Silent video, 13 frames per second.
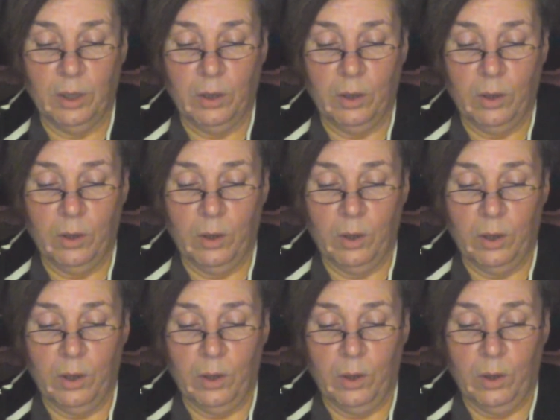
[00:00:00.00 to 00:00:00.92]

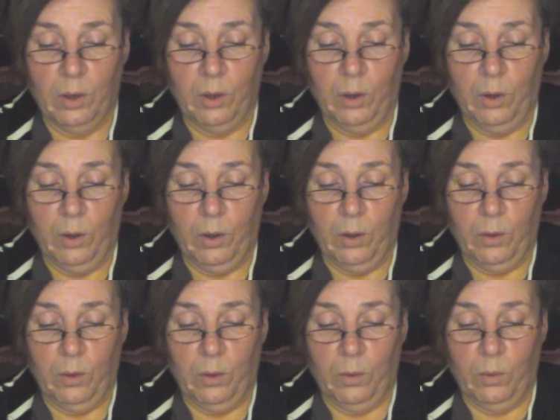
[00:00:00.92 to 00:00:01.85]

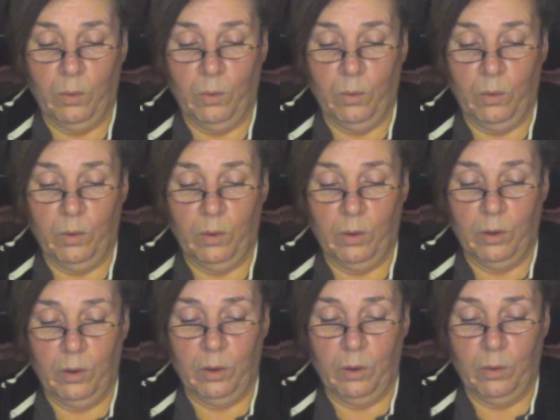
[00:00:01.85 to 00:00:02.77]

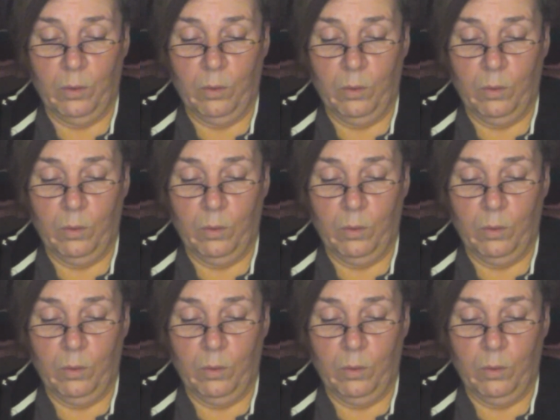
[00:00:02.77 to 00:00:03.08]
Nothing is said.